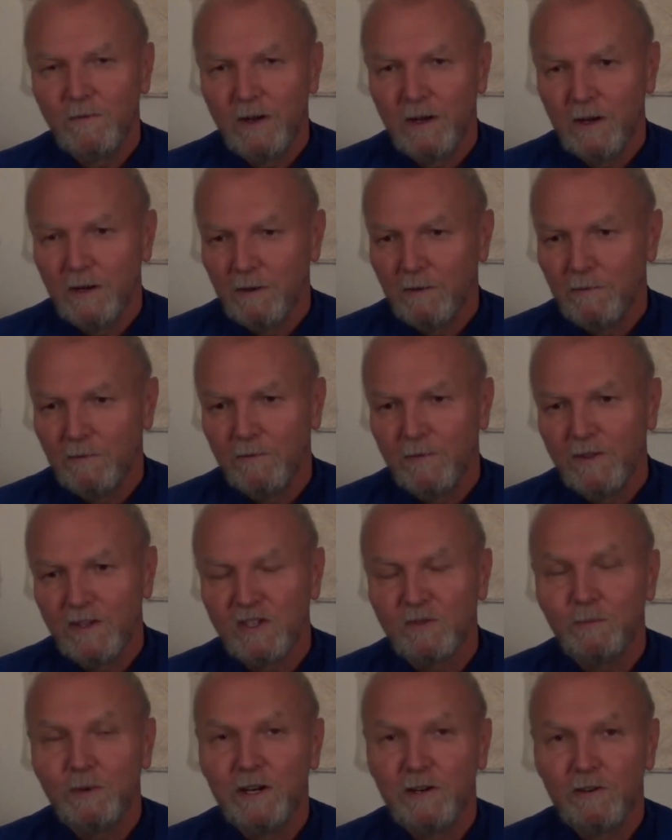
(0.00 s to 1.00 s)
the
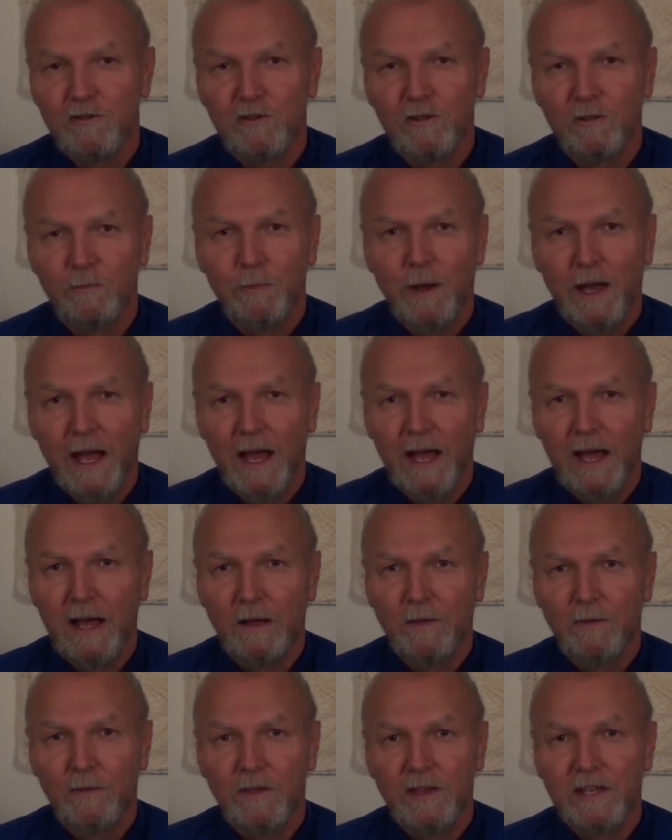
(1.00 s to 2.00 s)
spiritual
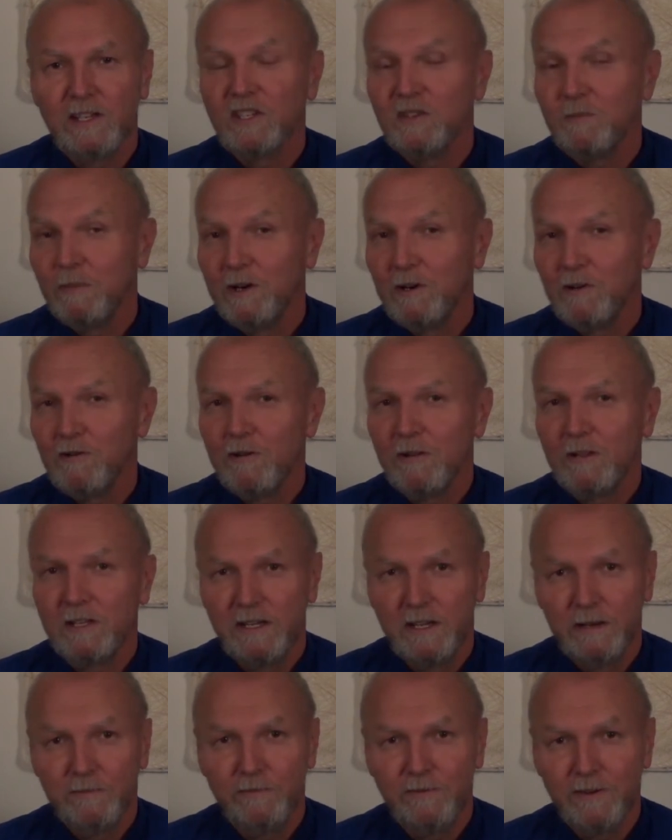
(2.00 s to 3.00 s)
path is spiritual
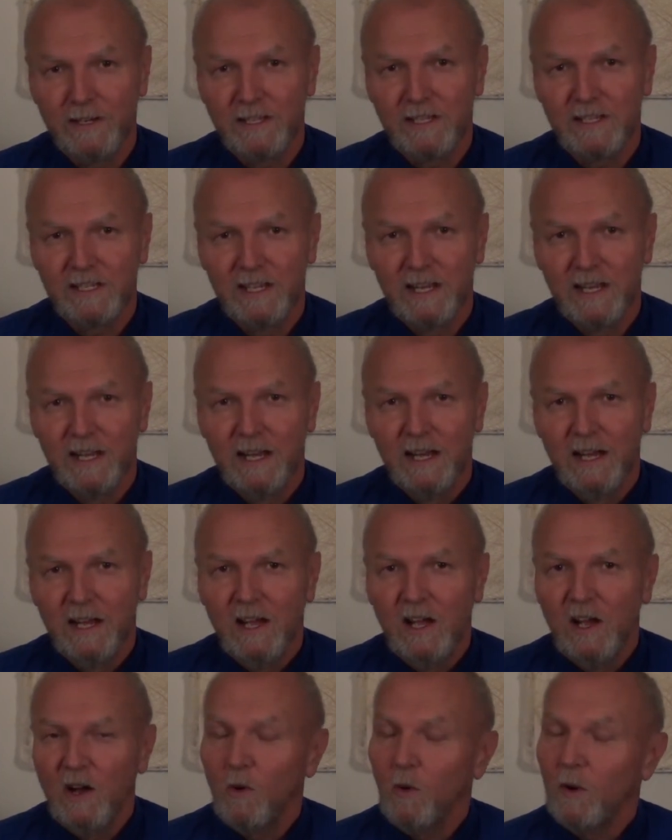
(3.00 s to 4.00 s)
indifference.
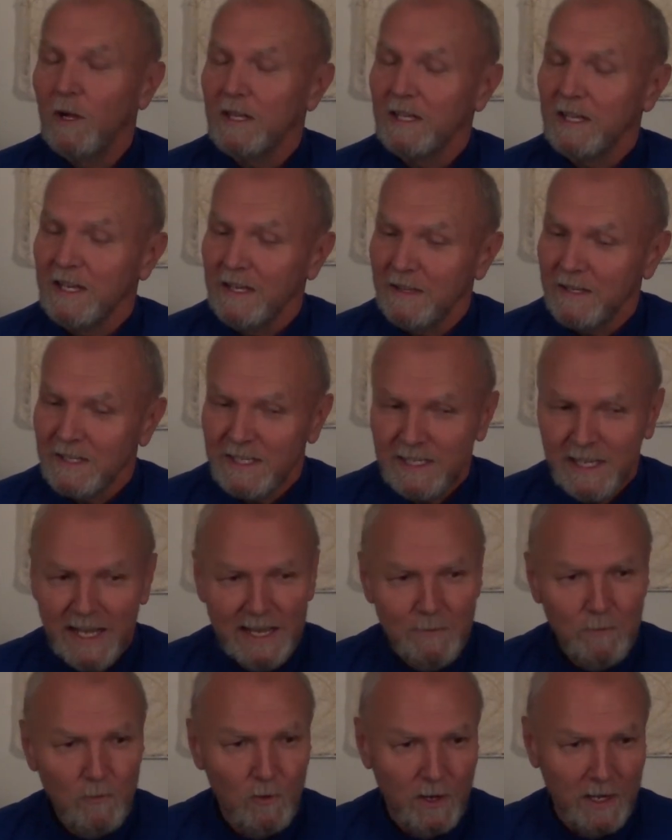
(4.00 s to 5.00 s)
Well, in the
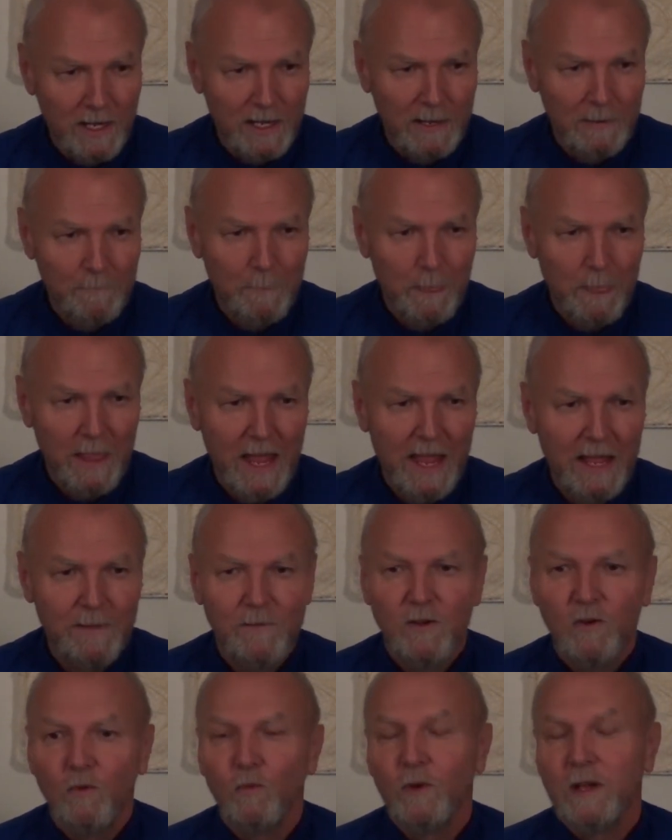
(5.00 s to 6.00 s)
same way,
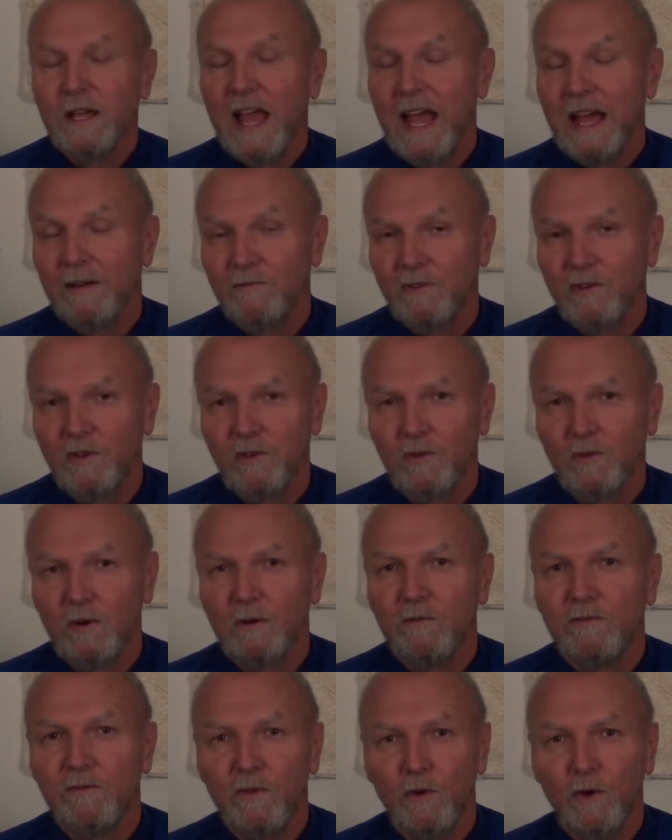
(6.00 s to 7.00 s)
we have to
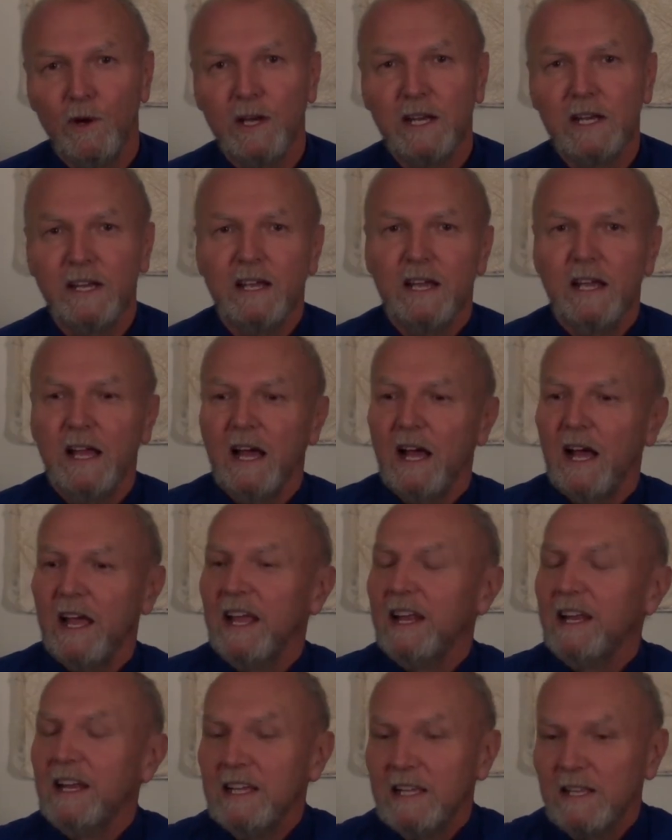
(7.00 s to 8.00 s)
avoid
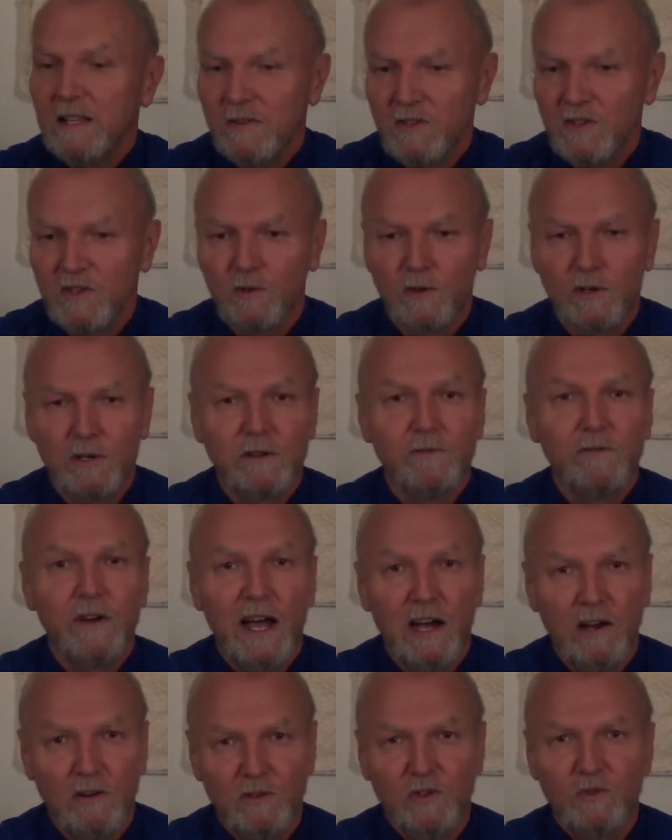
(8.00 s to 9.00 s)
any sort of
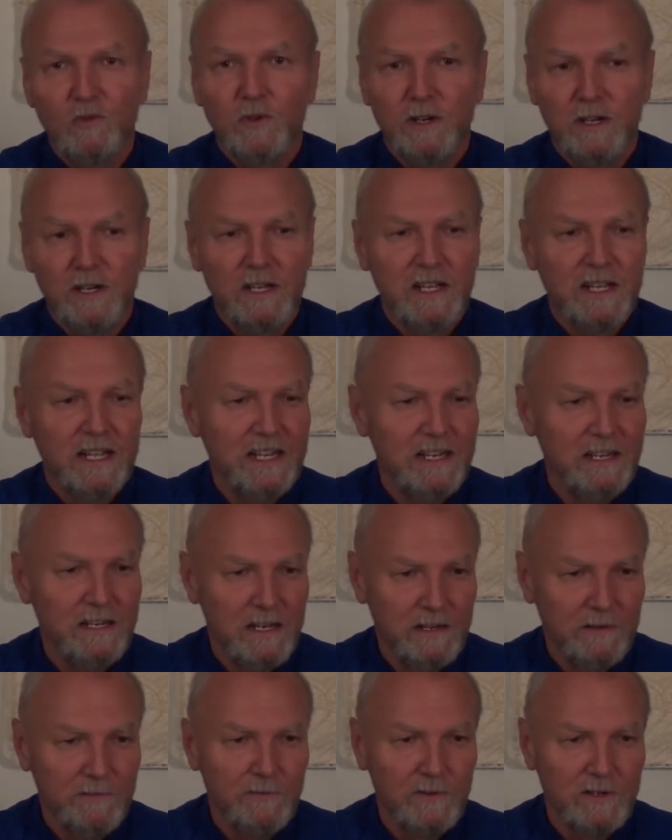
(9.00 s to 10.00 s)
outward
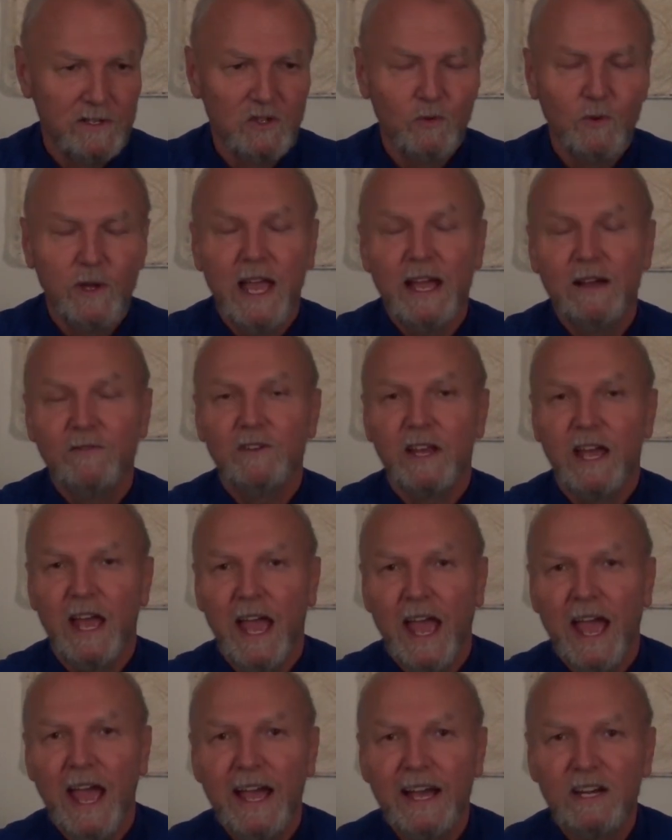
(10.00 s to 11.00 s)
indifference. We have
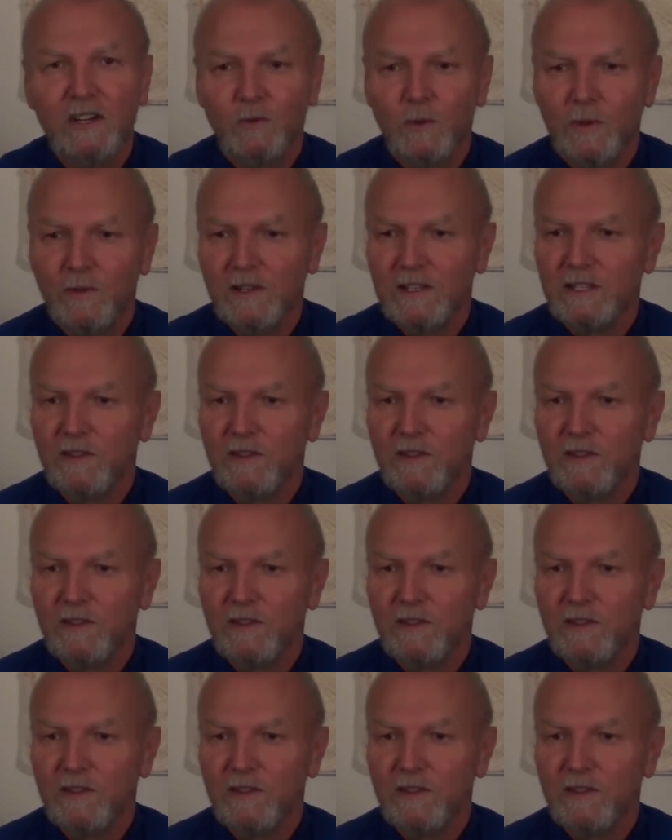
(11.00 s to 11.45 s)
to act with